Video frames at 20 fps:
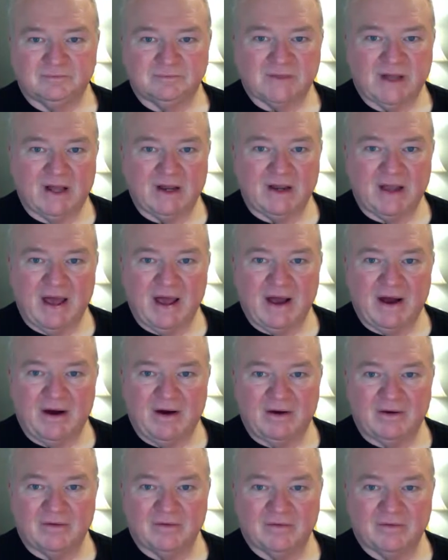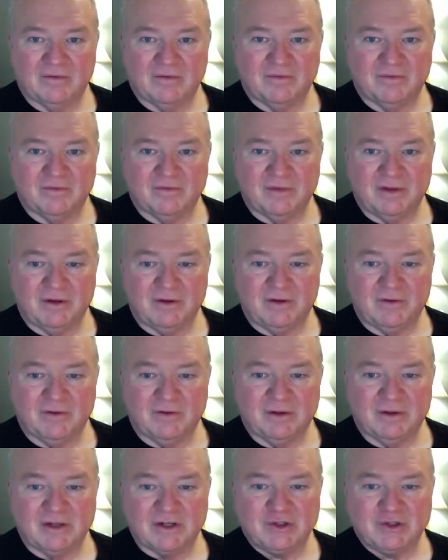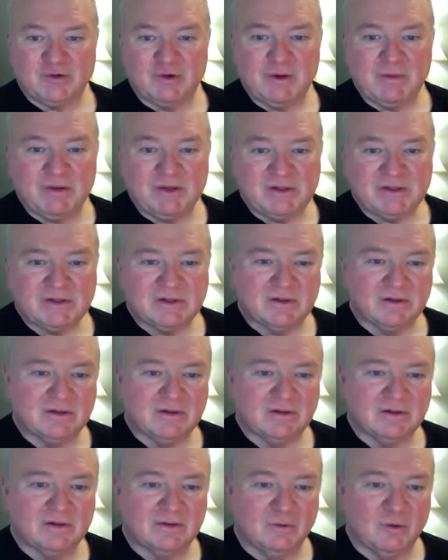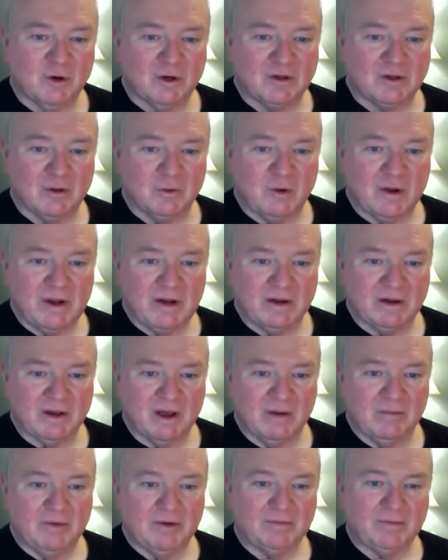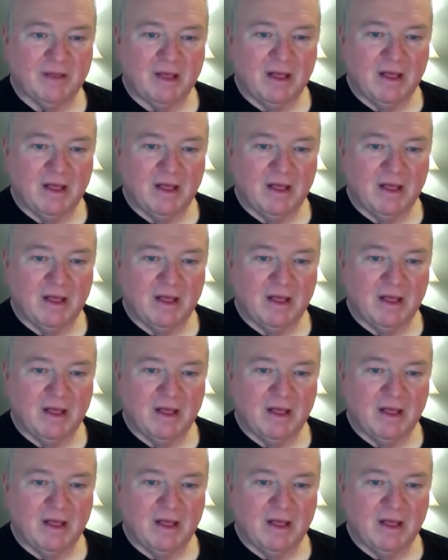allow, extremists to work their way into government.